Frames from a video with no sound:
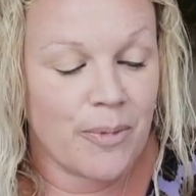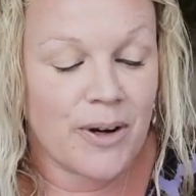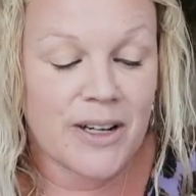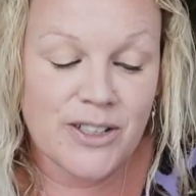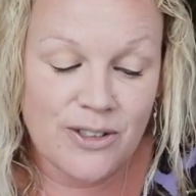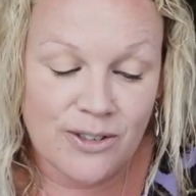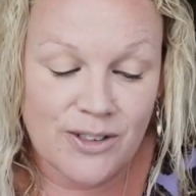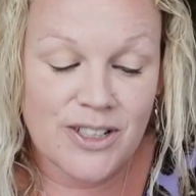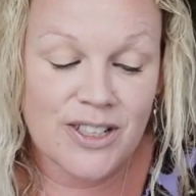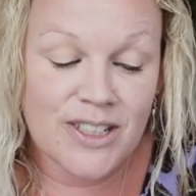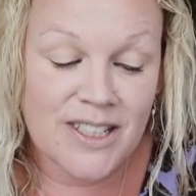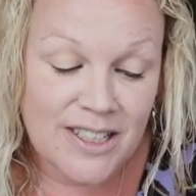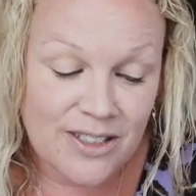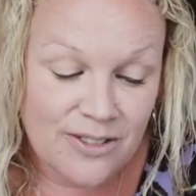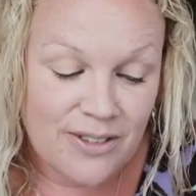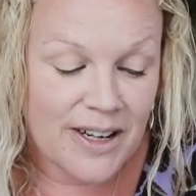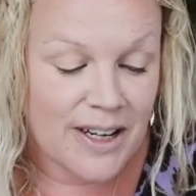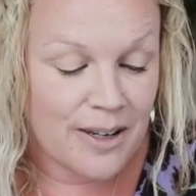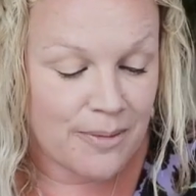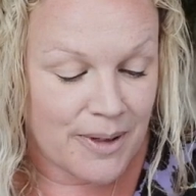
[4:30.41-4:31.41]
my doctor
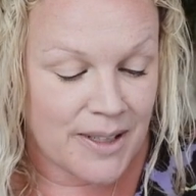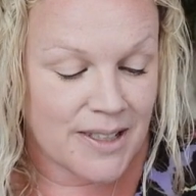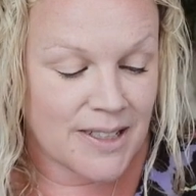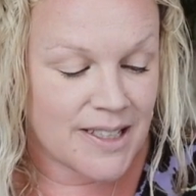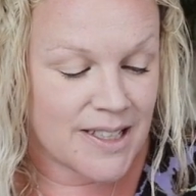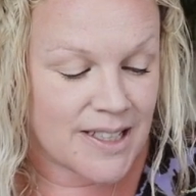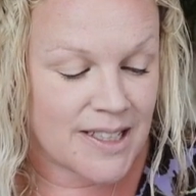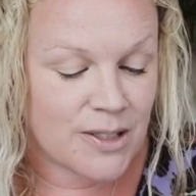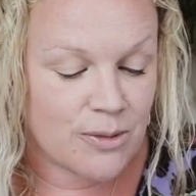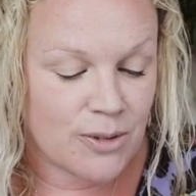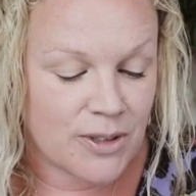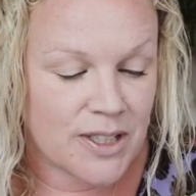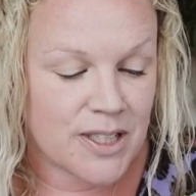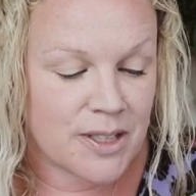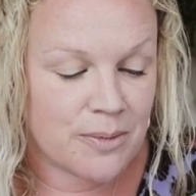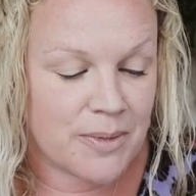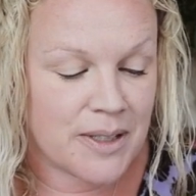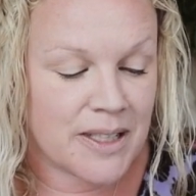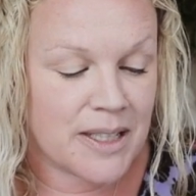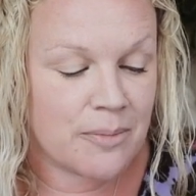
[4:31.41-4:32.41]
did recommend this one
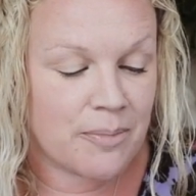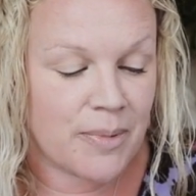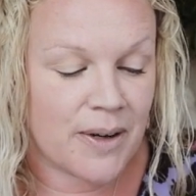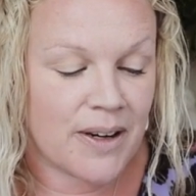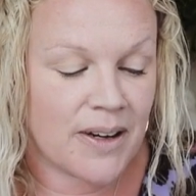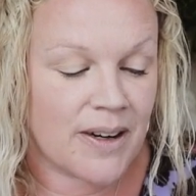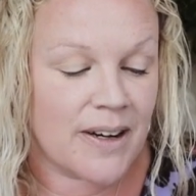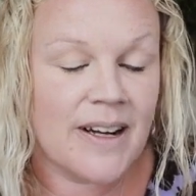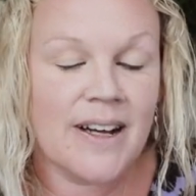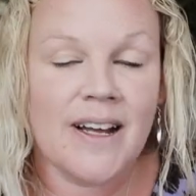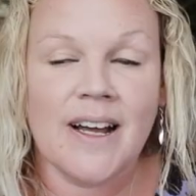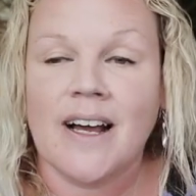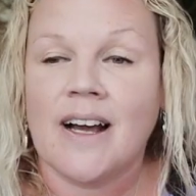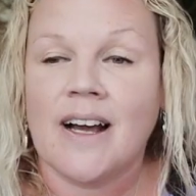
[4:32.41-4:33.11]
to me but